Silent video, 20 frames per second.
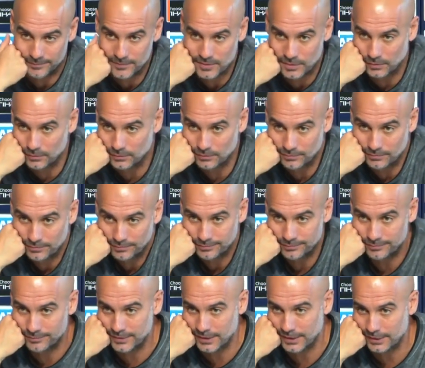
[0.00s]
So
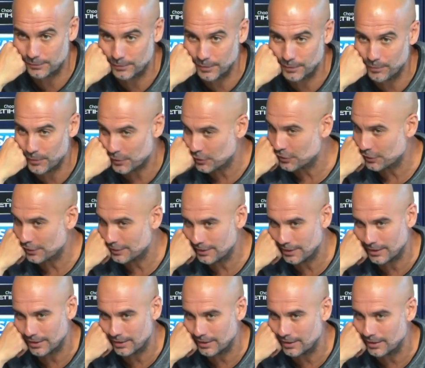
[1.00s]
just be patient.
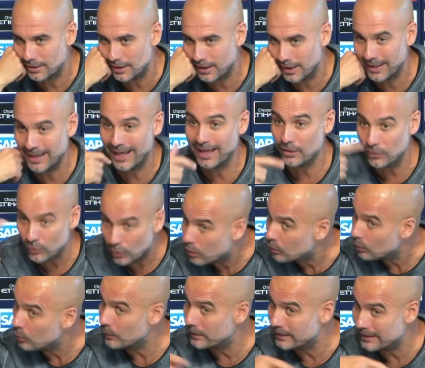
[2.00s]
And I
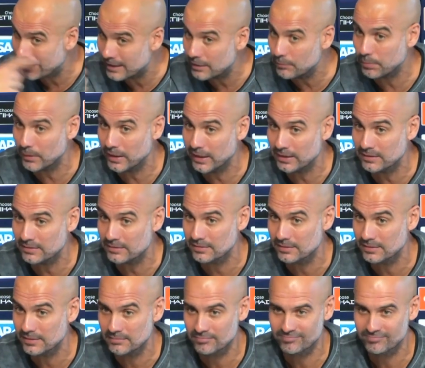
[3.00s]
know when he plays,